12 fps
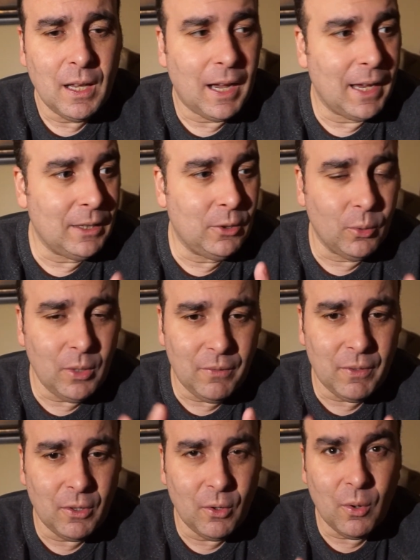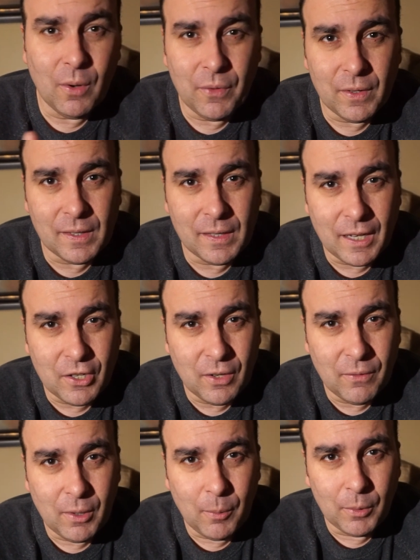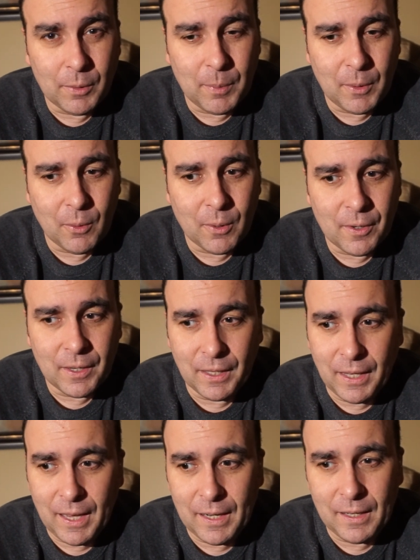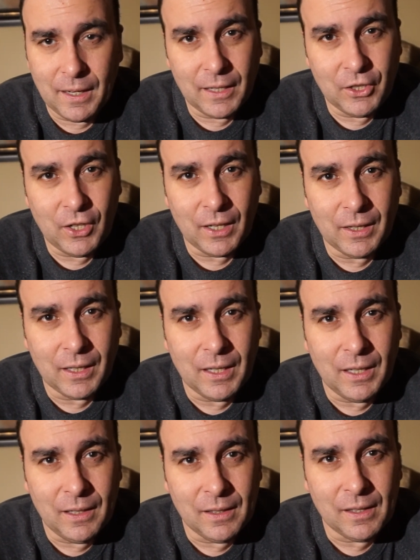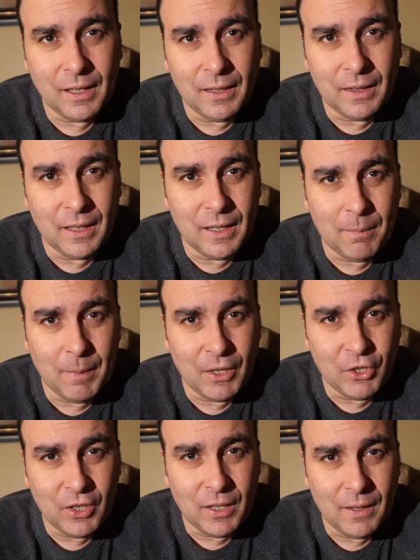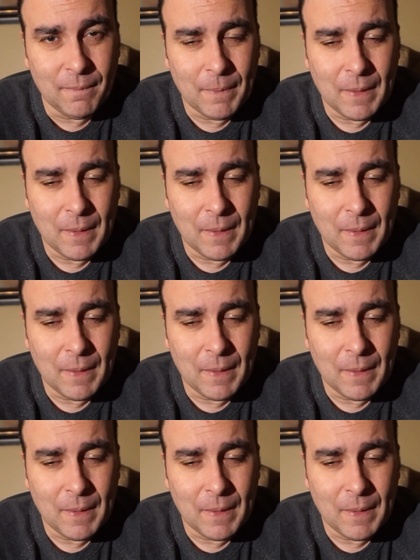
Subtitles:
I don't even know if this is actually available to be ordered in Canada. I checked the Canadian site, they didn't mention it.